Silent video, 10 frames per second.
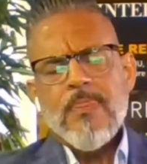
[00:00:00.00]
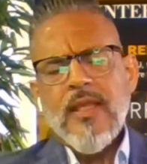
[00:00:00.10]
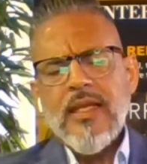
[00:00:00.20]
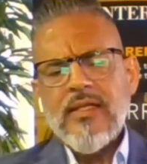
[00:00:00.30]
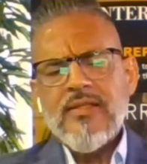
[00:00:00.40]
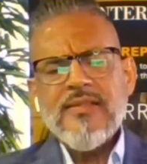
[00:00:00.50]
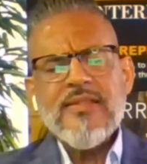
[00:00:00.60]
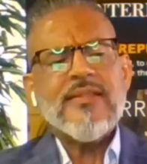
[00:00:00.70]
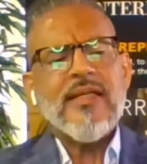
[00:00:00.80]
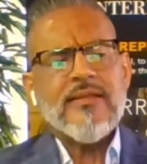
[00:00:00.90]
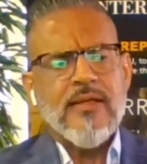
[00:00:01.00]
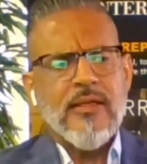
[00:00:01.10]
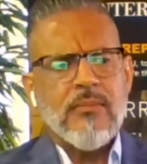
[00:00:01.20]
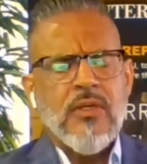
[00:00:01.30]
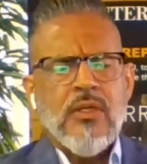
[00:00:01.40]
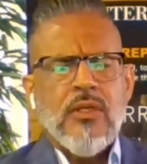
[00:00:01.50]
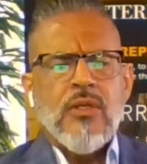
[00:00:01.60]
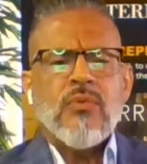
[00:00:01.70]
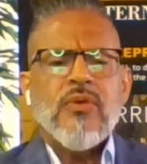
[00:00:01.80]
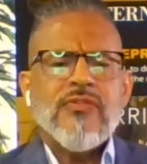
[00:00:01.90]
And since that time,
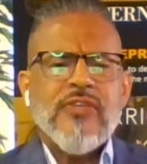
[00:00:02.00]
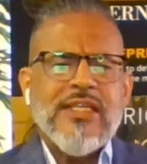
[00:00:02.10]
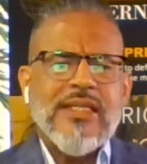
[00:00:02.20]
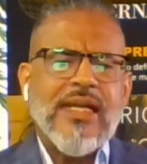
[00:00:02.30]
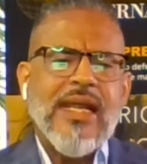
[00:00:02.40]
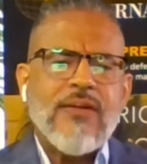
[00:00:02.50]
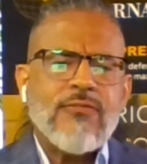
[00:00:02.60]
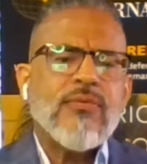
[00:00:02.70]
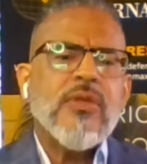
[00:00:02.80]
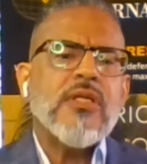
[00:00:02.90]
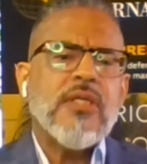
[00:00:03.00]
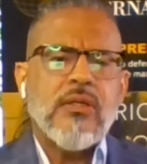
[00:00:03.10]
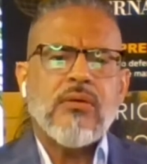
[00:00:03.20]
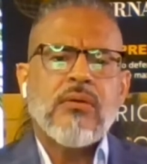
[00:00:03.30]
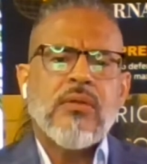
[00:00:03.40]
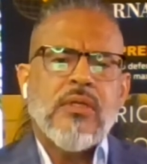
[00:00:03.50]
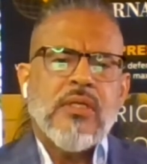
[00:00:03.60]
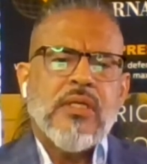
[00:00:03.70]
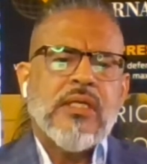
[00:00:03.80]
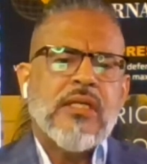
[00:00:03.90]
we've seen that every year,
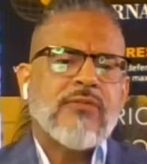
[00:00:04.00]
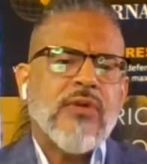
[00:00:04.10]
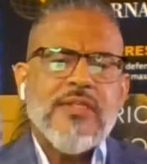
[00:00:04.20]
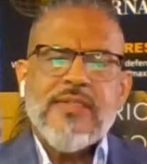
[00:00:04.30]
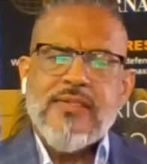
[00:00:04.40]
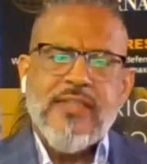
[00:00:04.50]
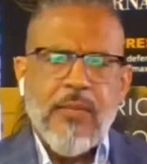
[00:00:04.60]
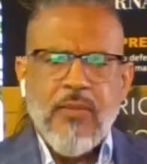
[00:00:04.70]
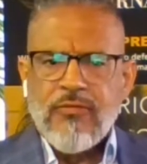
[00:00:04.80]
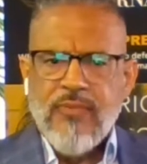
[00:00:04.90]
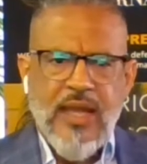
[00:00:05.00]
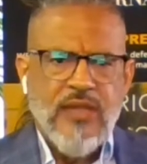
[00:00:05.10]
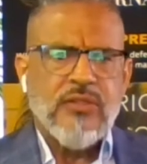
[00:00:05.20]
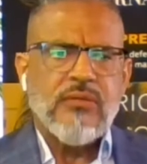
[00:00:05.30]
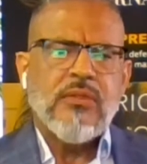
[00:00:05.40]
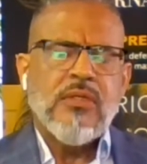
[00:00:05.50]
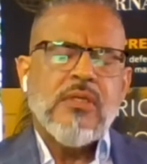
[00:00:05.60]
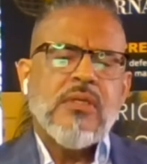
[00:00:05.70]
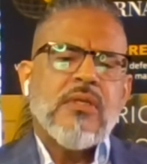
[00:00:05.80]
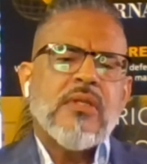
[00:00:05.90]
in a very systemic fashion,
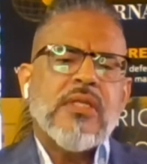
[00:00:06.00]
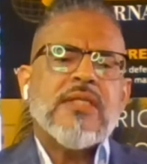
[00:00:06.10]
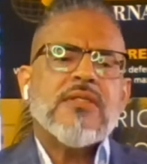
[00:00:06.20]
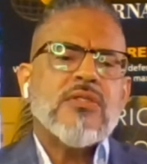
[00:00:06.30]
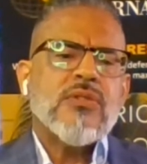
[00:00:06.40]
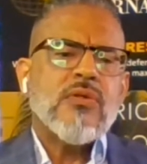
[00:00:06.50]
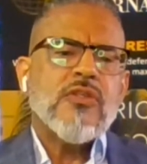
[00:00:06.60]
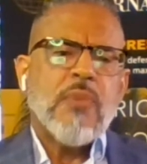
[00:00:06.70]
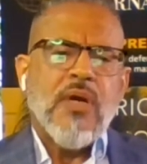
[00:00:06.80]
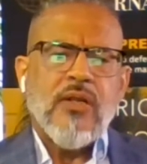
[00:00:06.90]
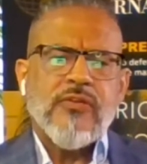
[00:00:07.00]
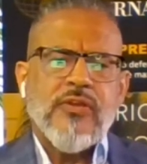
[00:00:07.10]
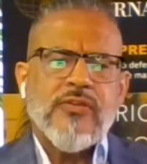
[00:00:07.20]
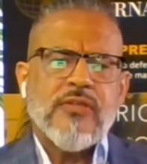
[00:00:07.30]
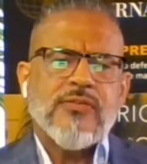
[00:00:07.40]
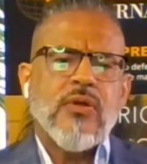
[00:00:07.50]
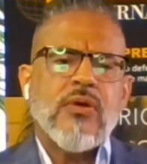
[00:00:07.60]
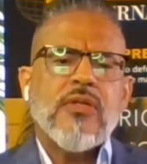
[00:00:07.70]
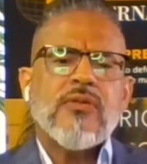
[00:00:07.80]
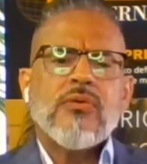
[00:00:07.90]
these insurance policies have
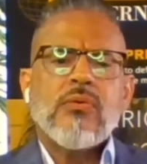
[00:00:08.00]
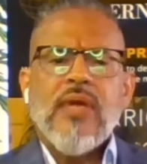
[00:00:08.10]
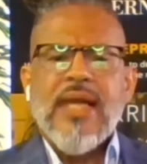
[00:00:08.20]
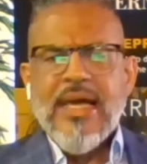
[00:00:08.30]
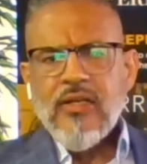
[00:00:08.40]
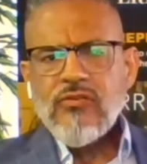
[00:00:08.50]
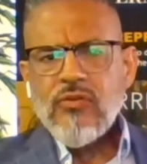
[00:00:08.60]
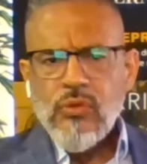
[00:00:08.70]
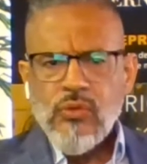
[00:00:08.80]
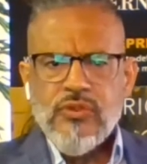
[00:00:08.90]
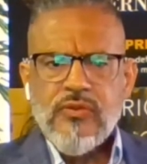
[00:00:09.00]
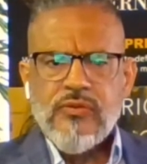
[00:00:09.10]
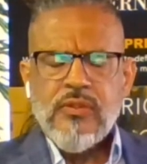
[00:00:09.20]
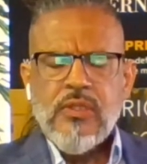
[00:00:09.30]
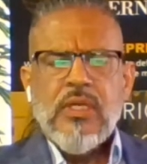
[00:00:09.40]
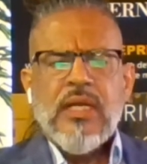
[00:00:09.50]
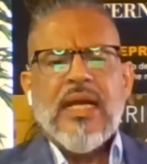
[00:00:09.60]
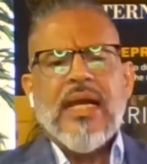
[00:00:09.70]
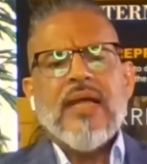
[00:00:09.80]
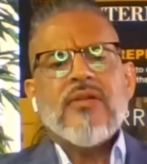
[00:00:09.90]
started to add exclusions,
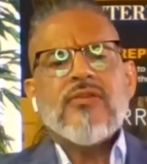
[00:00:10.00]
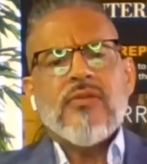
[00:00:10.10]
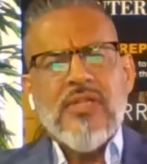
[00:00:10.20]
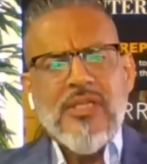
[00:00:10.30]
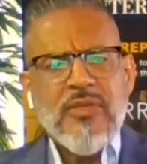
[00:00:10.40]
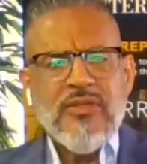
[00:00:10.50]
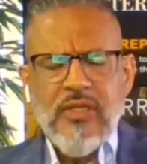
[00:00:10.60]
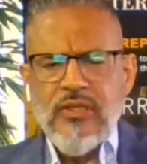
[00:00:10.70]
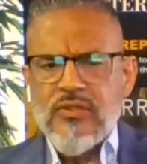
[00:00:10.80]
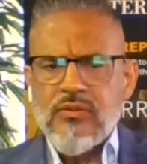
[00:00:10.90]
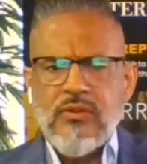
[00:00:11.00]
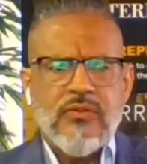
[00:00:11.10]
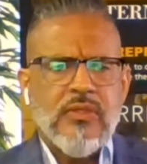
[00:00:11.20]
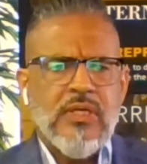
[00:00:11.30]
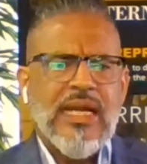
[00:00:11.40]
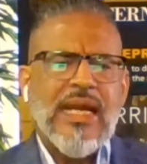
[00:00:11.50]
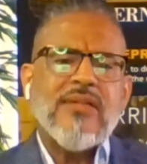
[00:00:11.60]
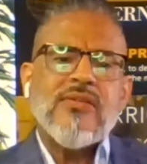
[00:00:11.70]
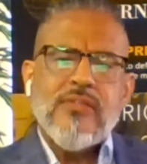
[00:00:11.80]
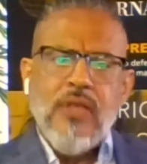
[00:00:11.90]
add limitations,
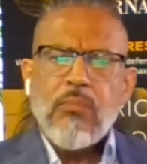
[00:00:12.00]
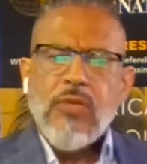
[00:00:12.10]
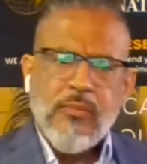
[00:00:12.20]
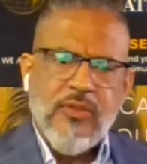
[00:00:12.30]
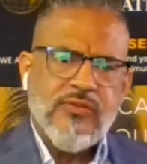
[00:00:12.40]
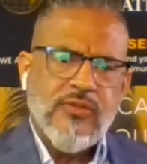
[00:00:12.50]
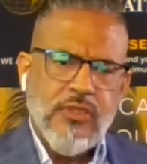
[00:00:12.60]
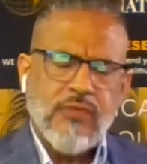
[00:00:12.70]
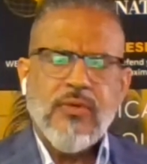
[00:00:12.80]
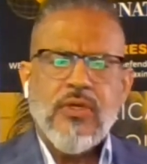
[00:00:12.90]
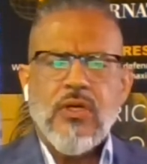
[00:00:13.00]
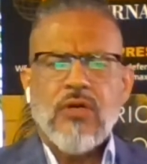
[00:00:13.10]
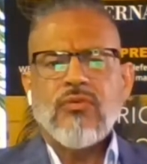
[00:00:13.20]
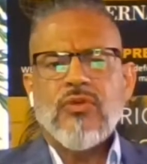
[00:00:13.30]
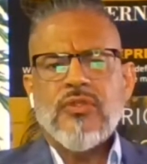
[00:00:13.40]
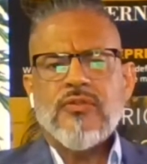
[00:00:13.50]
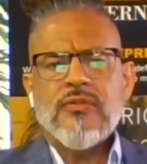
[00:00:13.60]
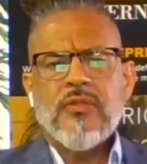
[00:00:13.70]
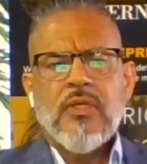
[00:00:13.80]
add sublimits to different coverages.